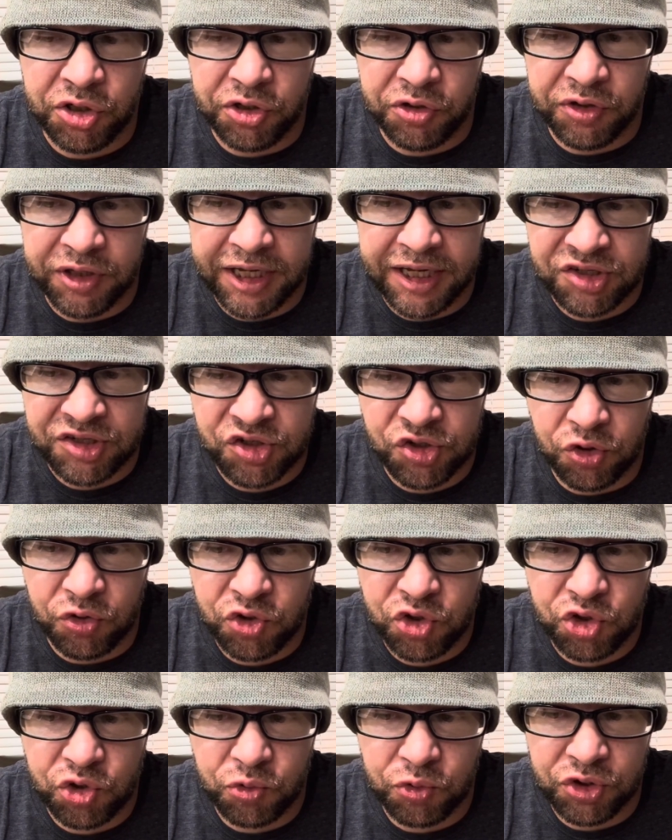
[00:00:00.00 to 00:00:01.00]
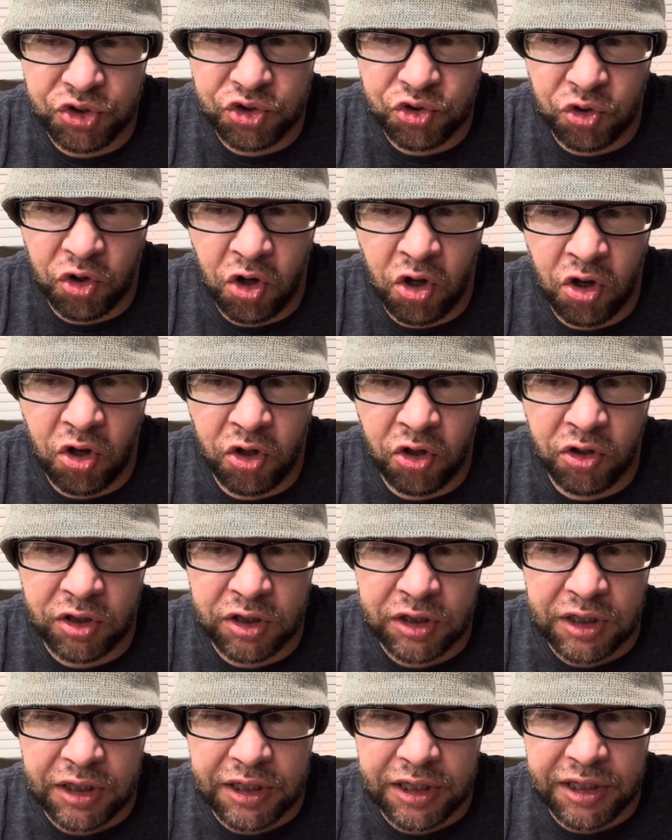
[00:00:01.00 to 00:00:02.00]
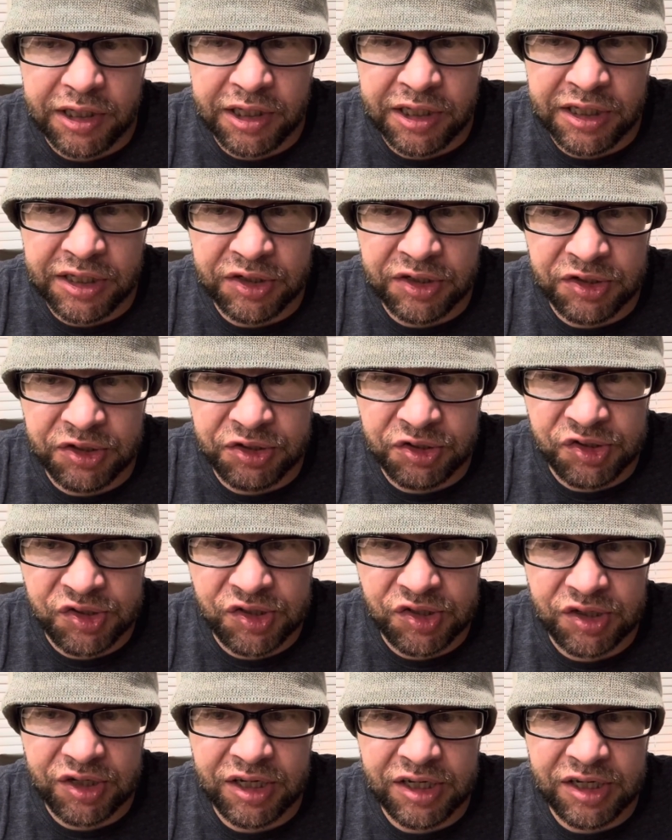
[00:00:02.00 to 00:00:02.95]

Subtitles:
That social withdrawal is